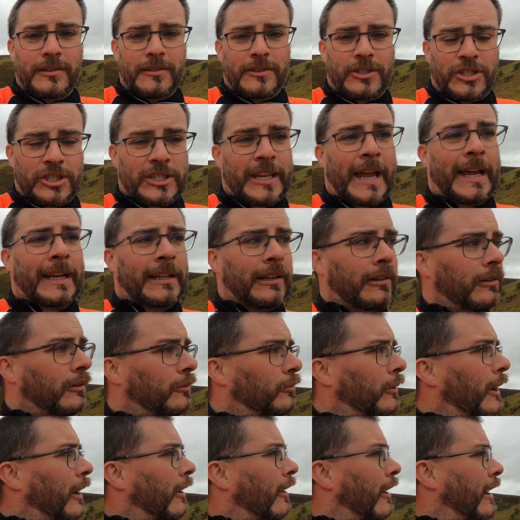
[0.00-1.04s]
saddle
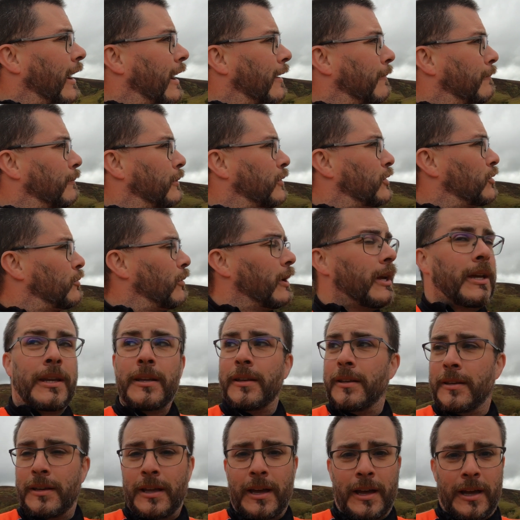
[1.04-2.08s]
where I am
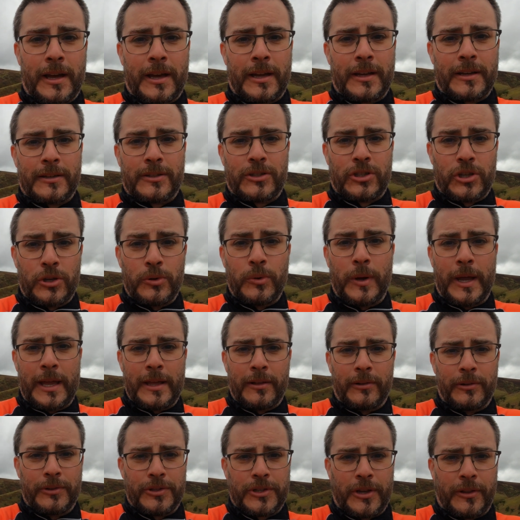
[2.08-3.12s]
between two
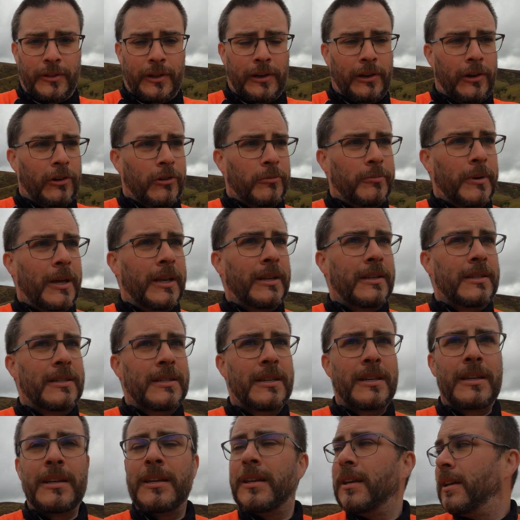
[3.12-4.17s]
hills on the Long Mynd,
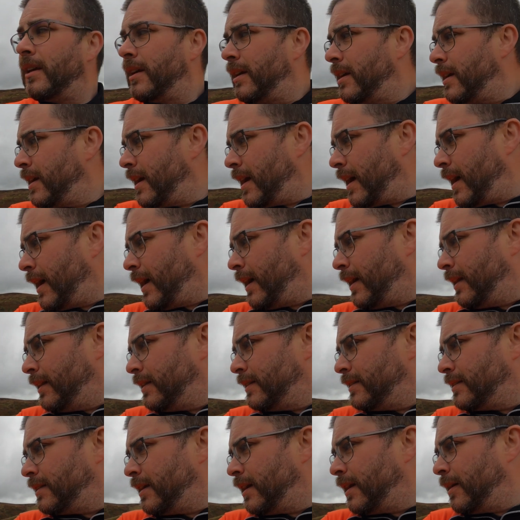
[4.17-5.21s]

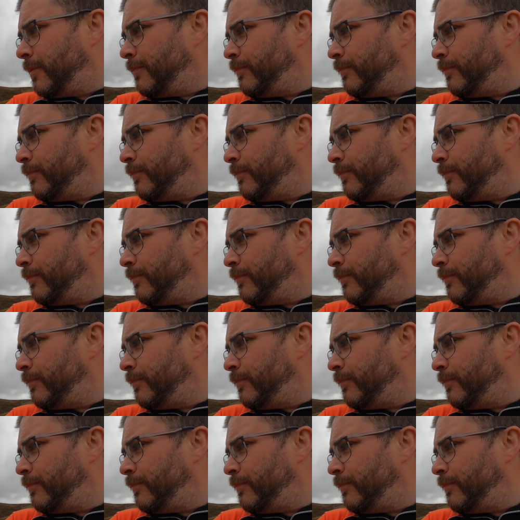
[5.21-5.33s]
and